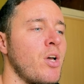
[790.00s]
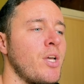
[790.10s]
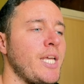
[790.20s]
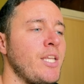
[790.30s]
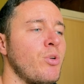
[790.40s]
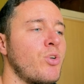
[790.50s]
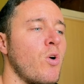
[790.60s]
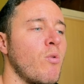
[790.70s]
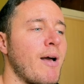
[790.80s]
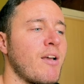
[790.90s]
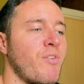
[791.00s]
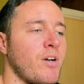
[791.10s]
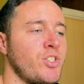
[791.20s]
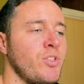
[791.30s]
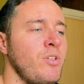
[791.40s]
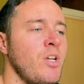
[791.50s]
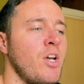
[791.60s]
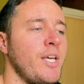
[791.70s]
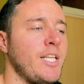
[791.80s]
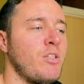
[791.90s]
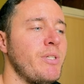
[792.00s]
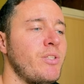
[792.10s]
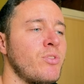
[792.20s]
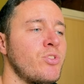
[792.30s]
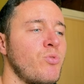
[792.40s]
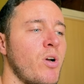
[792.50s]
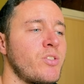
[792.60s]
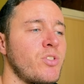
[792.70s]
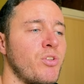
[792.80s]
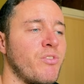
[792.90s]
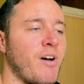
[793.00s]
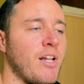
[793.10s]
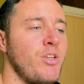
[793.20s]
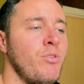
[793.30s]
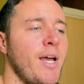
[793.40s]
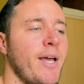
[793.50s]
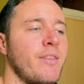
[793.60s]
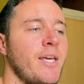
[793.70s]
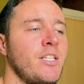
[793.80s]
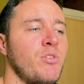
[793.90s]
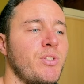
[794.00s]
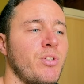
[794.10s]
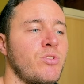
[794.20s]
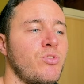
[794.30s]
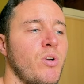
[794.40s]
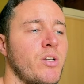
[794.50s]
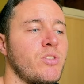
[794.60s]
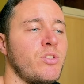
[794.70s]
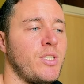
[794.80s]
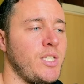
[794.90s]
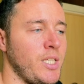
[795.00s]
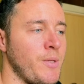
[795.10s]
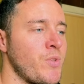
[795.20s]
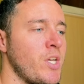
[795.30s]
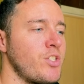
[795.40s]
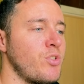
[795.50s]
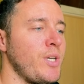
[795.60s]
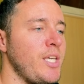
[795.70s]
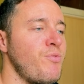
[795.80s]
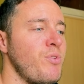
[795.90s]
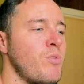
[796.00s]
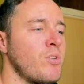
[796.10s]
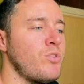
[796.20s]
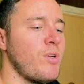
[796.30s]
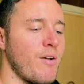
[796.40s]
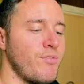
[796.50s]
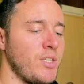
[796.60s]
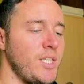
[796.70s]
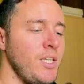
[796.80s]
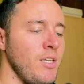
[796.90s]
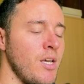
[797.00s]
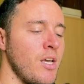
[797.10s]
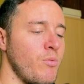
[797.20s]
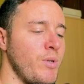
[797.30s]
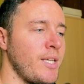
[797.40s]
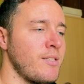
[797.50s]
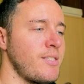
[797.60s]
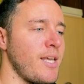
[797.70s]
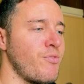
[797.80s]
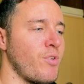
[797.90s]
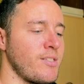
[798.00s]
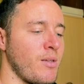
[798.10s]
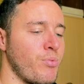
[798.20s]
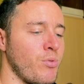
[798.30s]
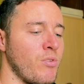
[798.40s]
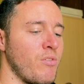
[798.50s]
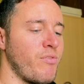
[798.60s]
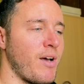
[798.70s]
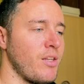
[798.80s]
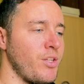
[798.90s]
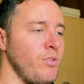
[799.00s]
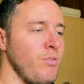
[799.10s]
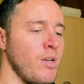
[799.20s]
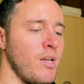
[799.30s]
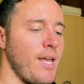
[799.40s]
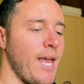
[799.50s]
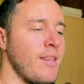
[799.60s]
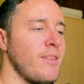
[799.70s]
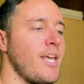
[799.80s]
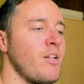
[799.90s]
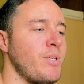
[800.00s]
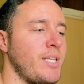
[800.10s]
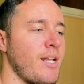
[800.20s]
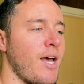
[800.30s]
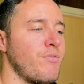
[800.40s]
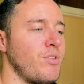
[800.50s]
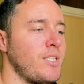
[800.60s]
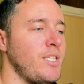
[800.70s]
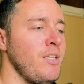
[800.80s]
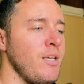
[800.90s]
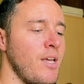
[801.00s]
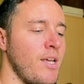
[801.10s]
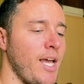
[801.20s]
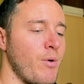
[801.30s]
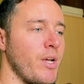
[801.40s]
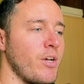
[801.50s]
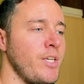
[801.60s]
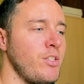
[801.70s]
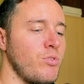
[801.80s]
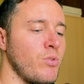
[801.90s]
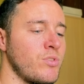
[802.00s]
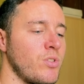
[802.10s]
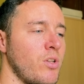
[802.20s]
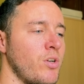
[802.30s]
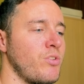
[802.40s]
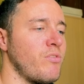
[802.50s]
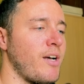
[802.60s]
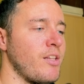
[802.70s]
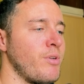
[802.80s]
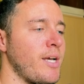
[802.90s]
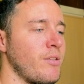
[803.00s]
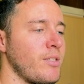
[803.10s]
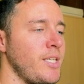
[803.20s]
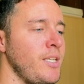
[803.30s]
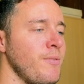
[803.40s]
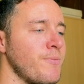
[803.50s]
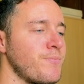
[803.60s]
in the callback function, it returns to us the value and then it returns to us the key. So if we want to have the key, we can say, for example, value, and then we can have the key, and we are going to console log the value and the key.